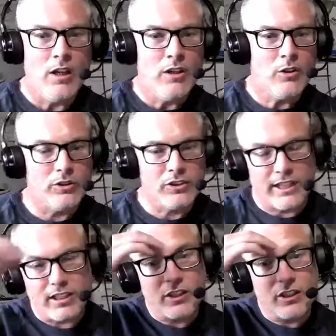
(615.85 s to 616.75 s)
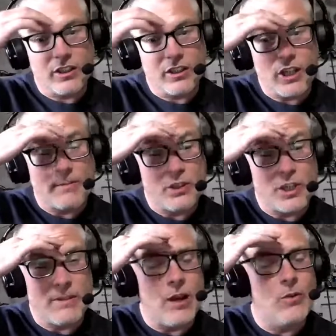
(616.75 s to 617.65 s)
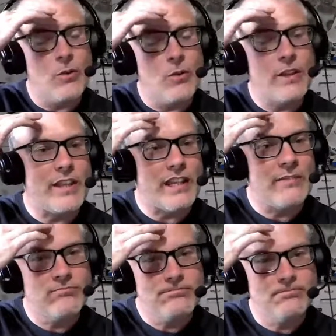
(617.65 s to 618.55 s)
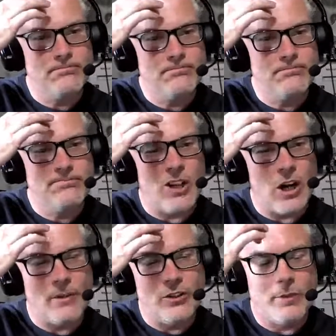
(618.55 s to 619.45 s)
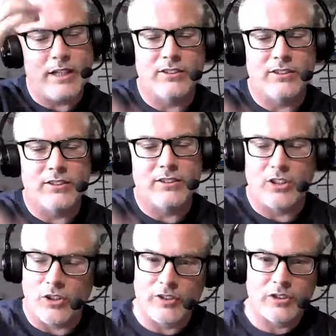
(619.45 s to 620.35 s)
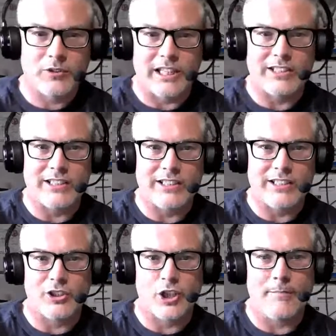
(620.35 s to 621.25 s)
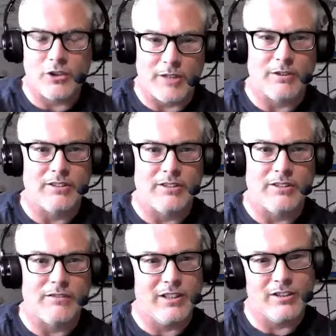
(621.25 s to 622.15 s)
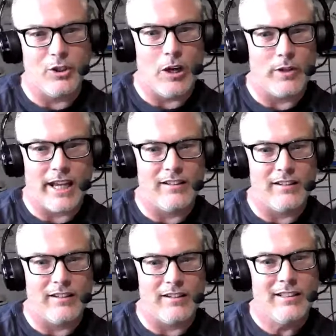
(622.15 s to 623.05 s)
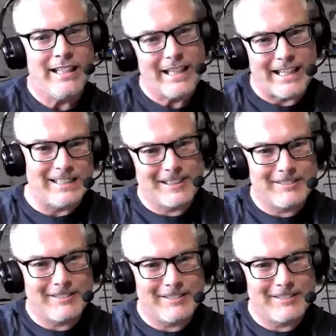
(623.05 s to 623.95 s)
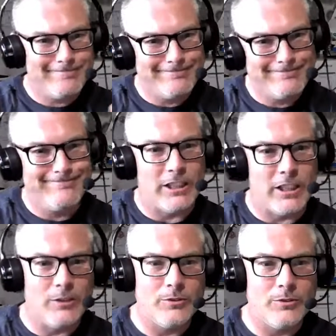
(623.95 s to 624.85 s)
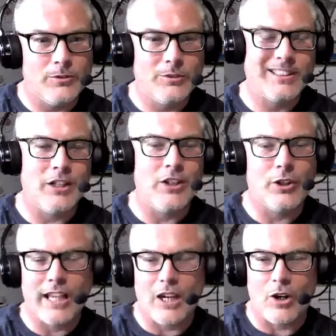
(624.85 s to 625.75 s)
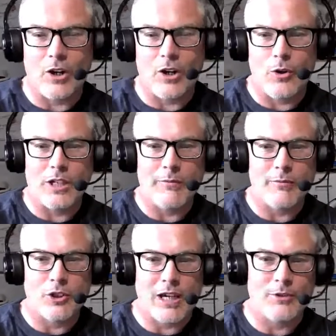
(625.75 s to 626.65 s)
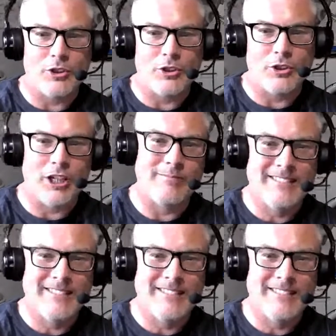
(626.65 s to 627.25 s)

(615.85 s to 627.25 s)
good season in the Championship. The only thing I'm a little bit concerned of is obviously it's the Championship, and and you know, Kent, it's, you know, are you going to get a goalkeeper from the Championship?